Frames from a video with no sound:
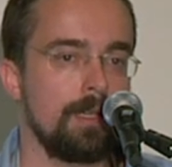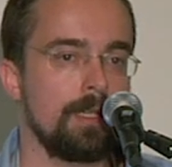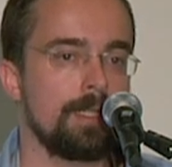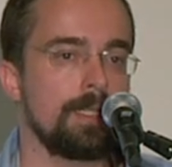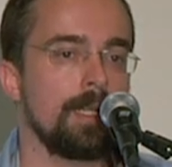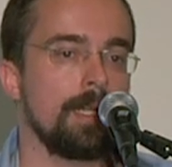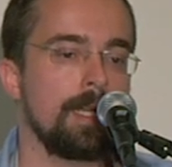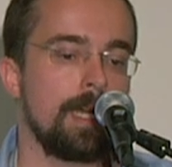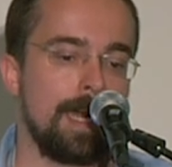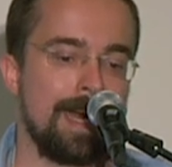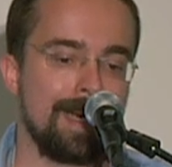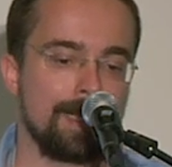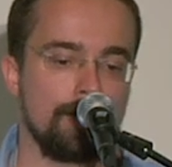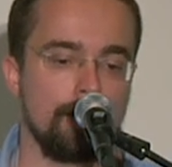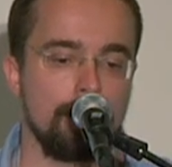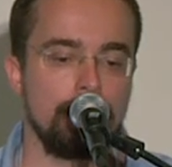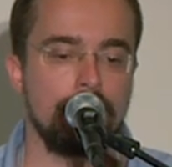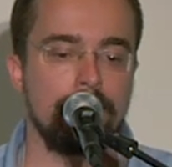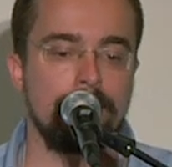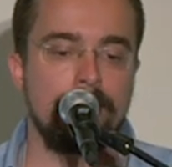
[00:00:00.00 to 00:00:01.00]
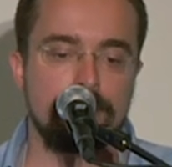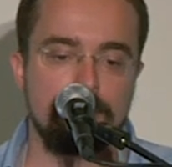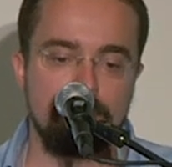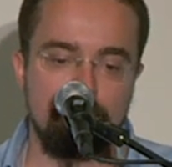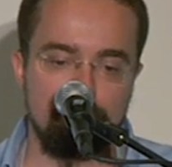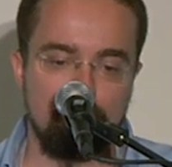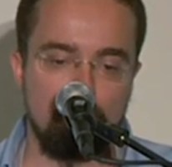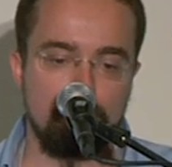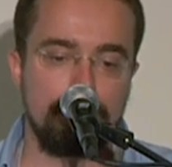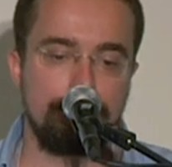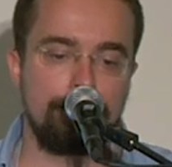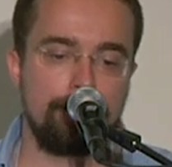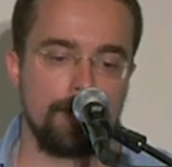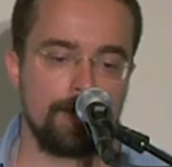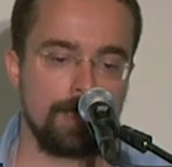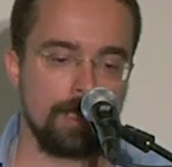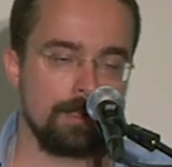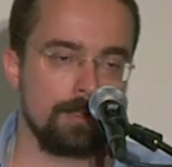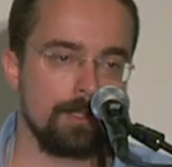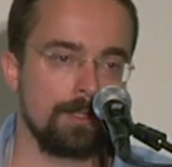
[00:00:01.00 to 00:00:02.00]
it's actually a lot more
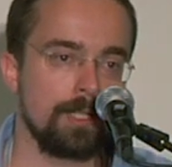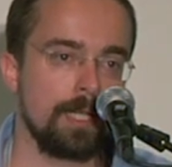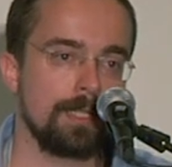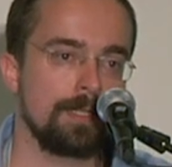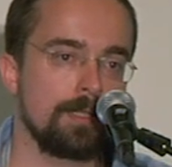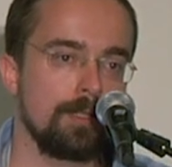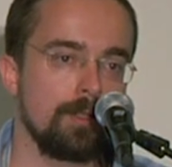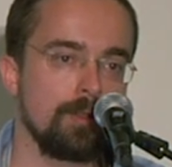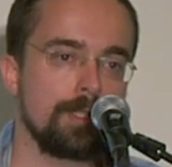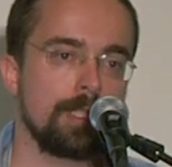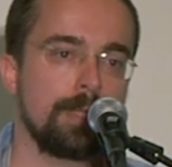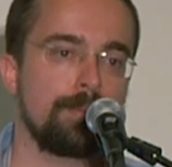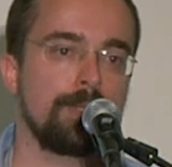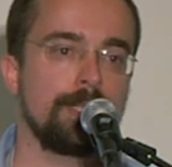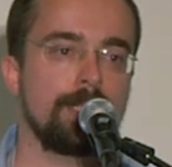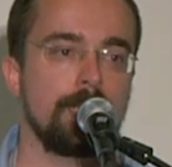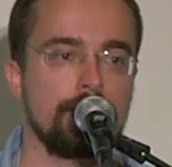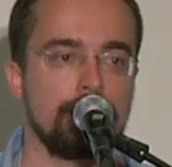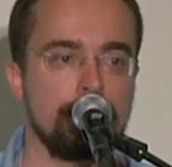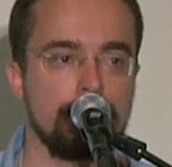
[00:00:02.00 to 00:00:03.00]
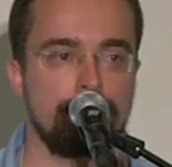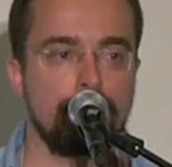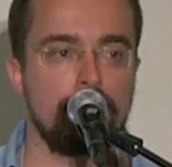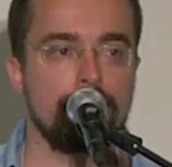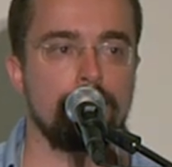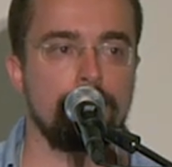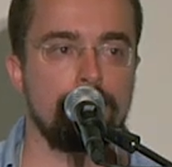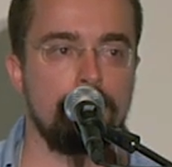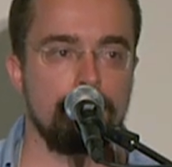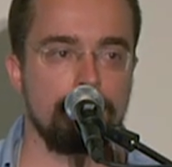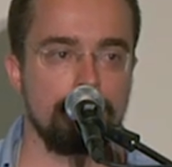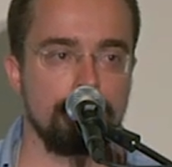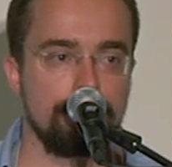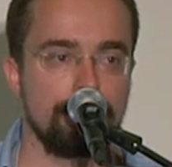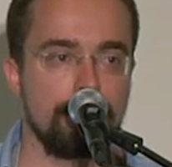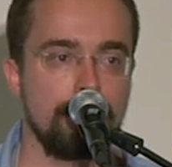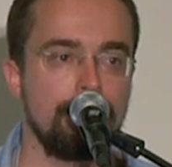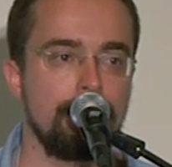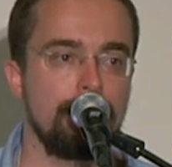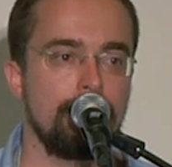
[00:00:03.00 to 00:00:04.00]
efficient to just use the predictions from the
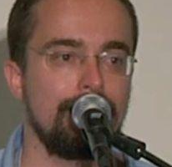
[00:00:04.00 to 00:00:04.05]
model